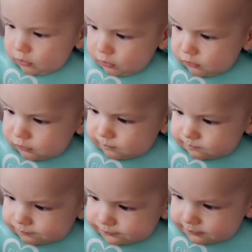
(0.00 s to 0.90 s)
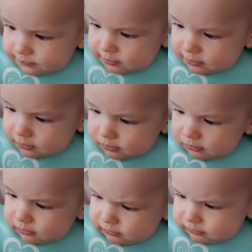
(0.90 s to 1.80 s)
puree and he
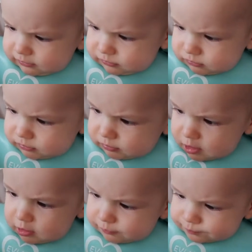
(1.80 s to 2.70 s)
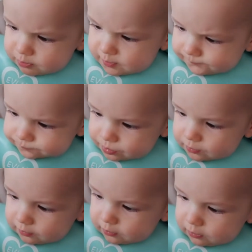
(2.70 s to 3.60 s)
didn't seem very interested in
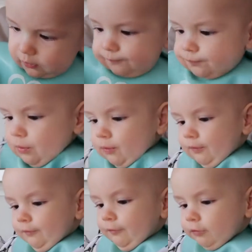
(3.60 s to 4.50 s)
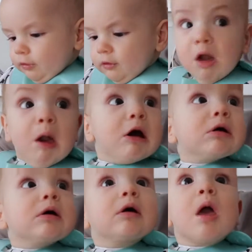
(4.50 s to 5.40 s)
it although in the end he ended up
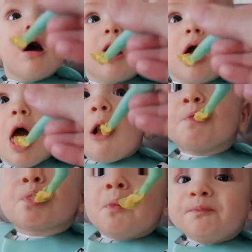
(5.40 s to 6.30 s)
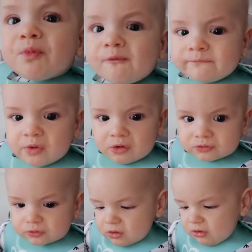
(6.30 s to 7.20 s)
eating it all he also ate pretty
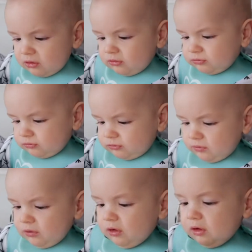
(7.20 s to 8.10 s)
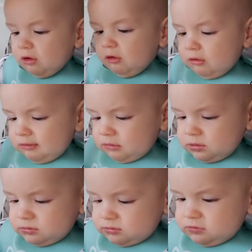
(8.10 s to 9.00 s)
much all the pasta I put on
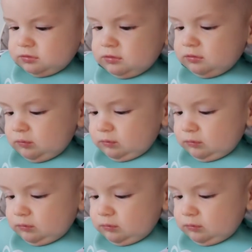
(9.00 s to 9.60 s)
his plate